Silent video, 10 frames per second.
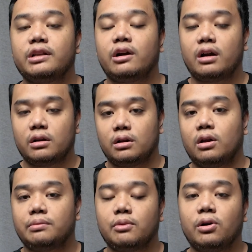there are a
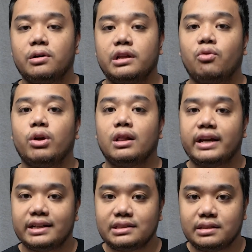lot more that will
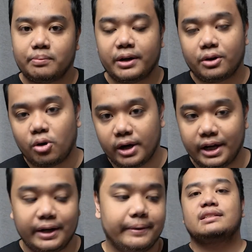list the Pi
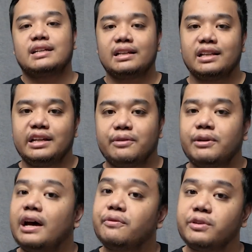Coin. Sadly,
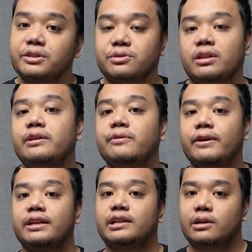even after
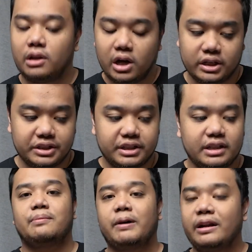solidifying their launch,
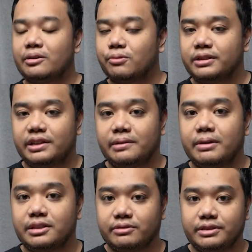the Pi Network team
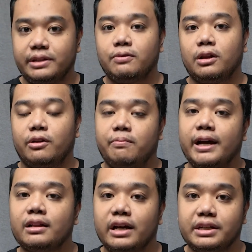has received a lot of
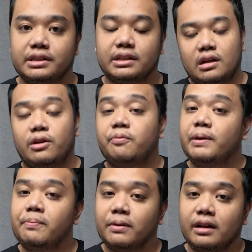backlash. A lot of
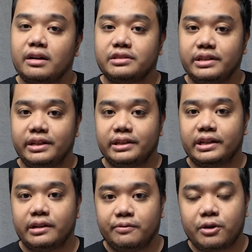people are stating
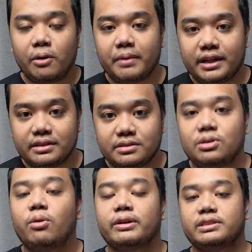negative comments
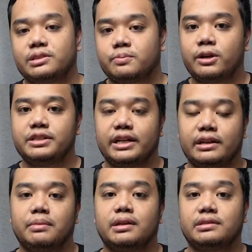towards this
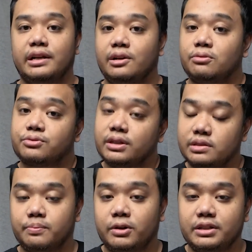project because they don't trust
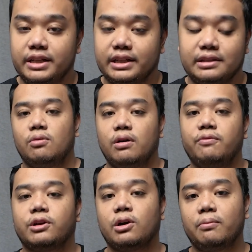the project. One
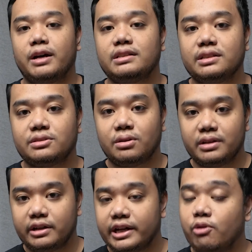of the comments is
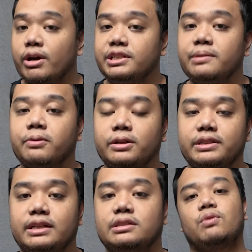on their KYC
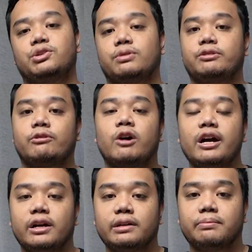process, which was
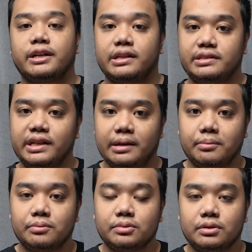required by the
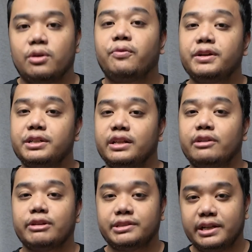team to
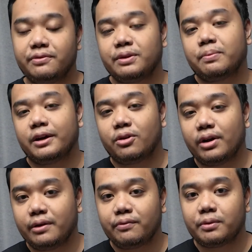officially receive the Pi
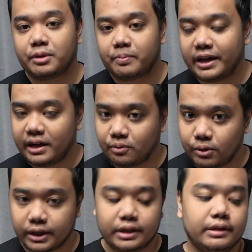Coin from the Pi
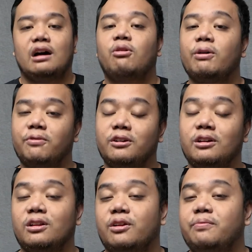Network. However,
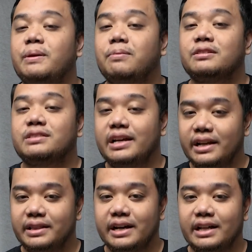a lot of people
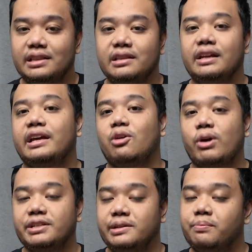stated that the
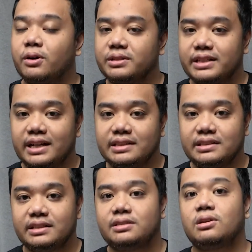KYC process
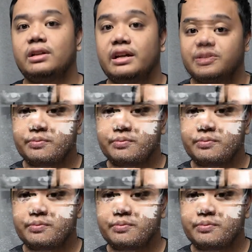is not as